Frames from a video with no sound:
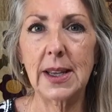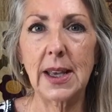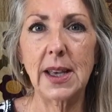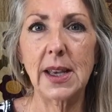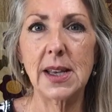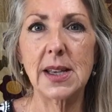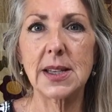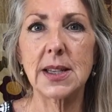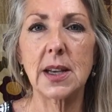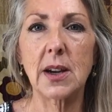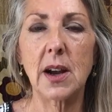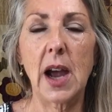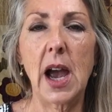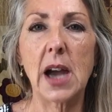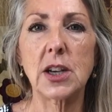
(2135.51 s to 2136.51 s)
is, there are
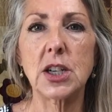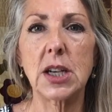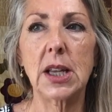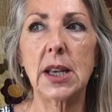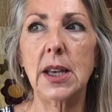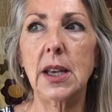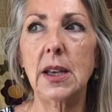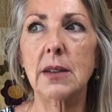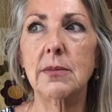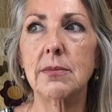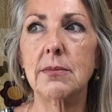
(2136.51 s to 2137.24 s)
actually